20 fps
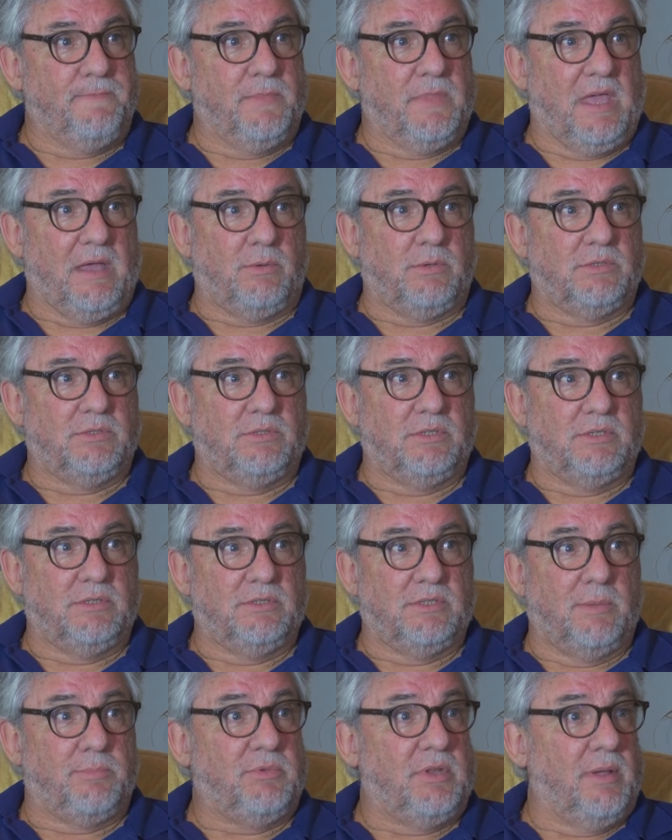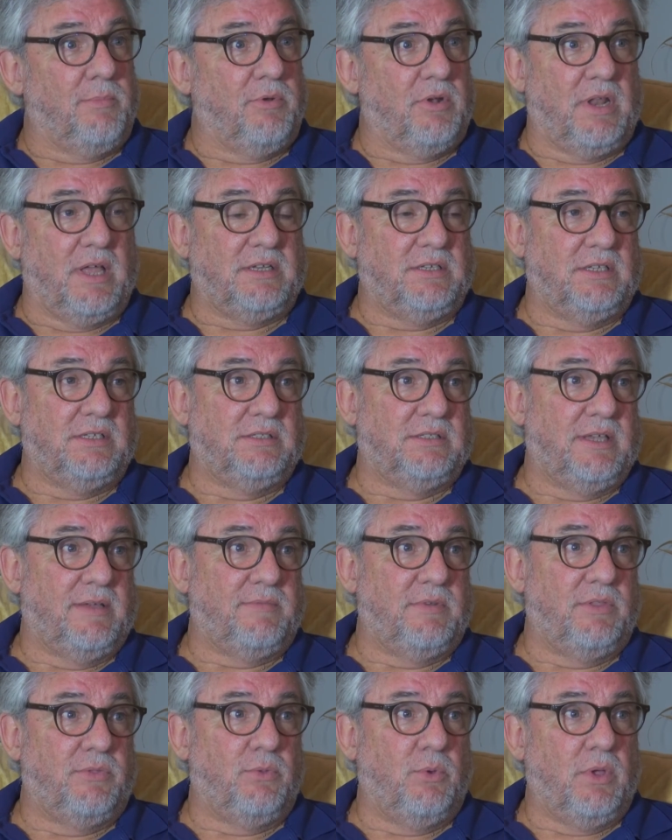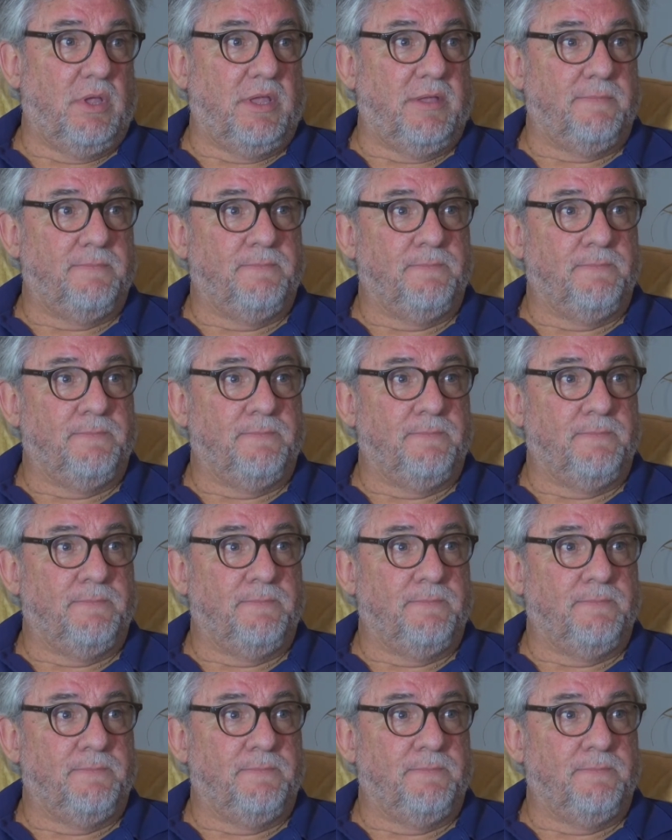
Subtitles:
That was in September 1973.